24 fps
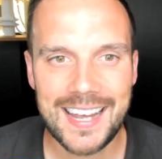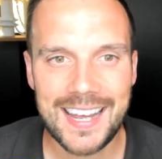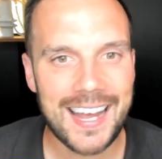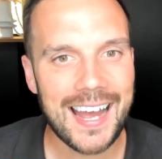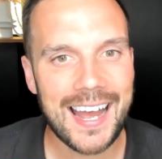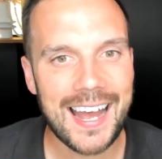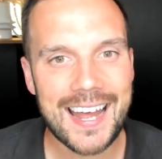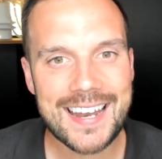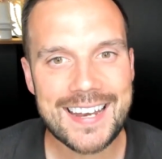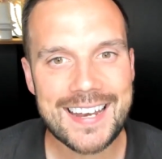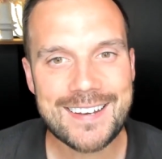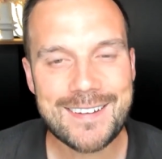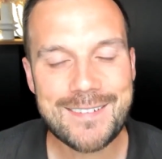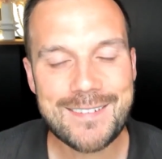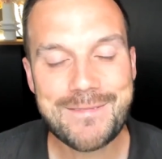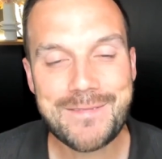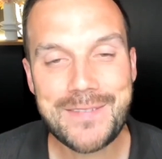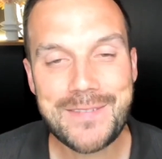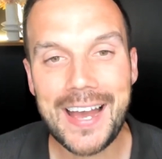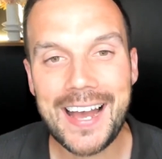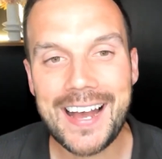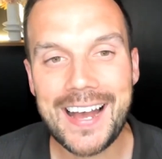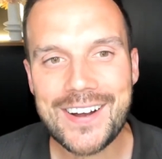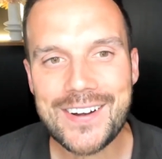And
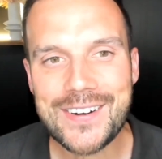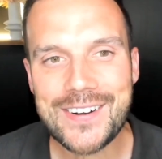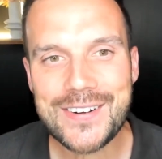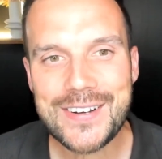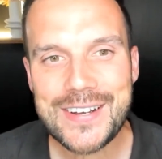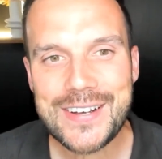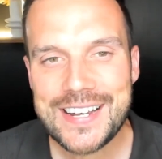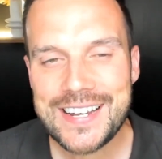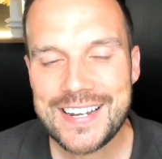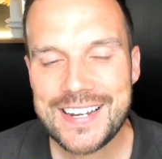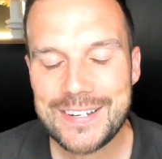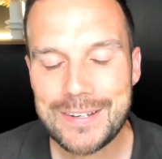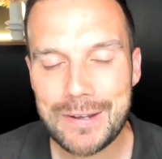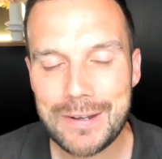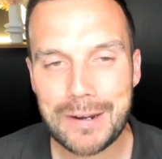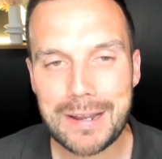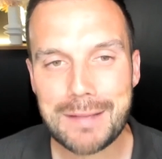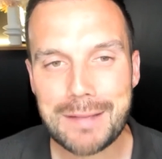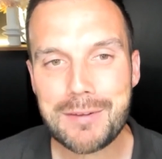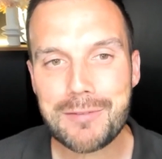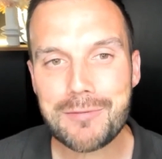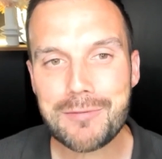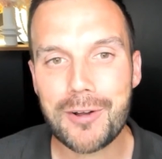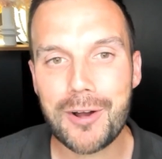now, don't get
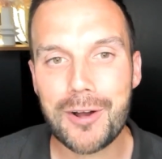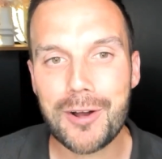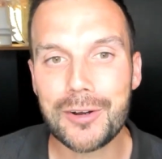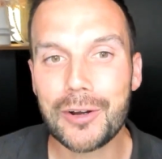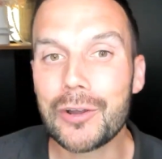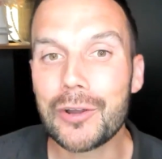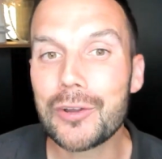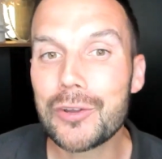me wrong,